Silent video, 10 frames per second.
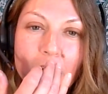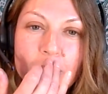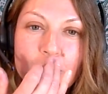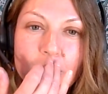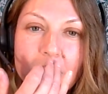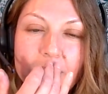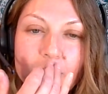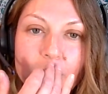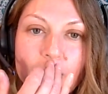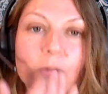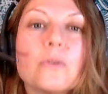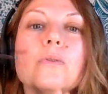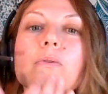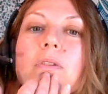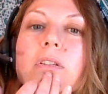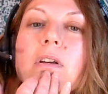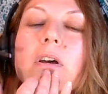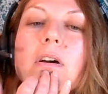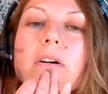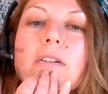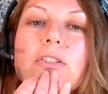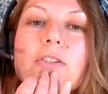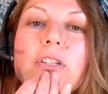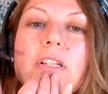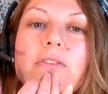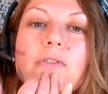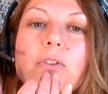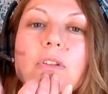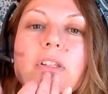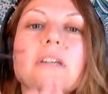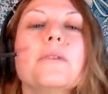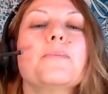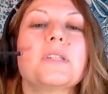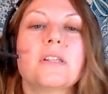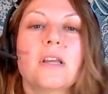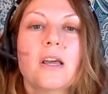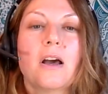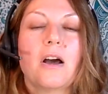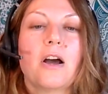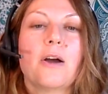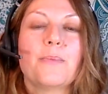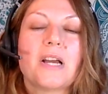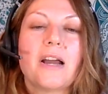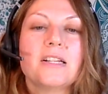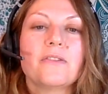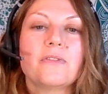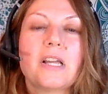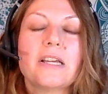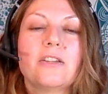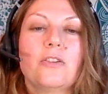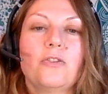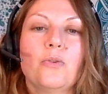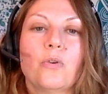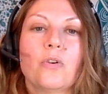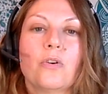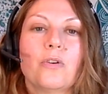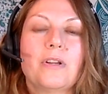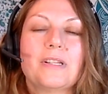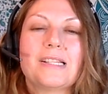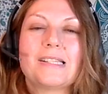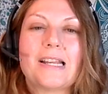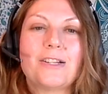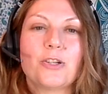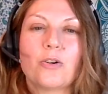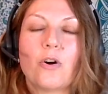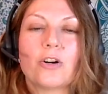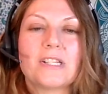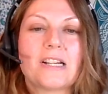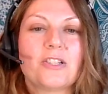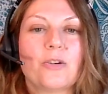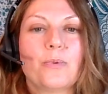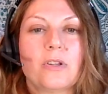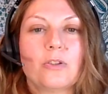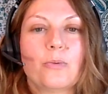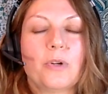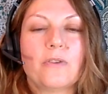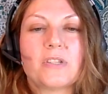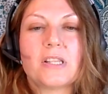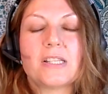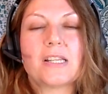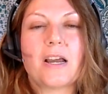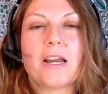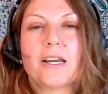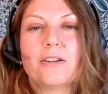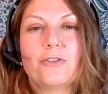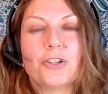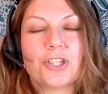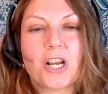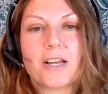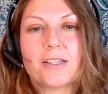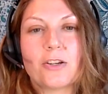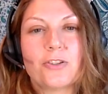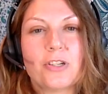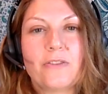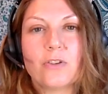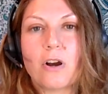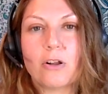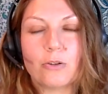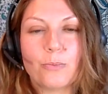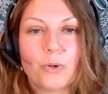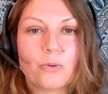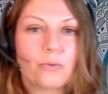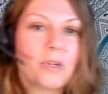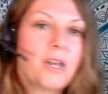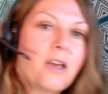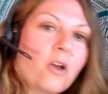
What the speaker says: underneath your nose, underneath your lips, kind of like your center, heart center, but a little bit off to the side, your chest, underneath your collarbone,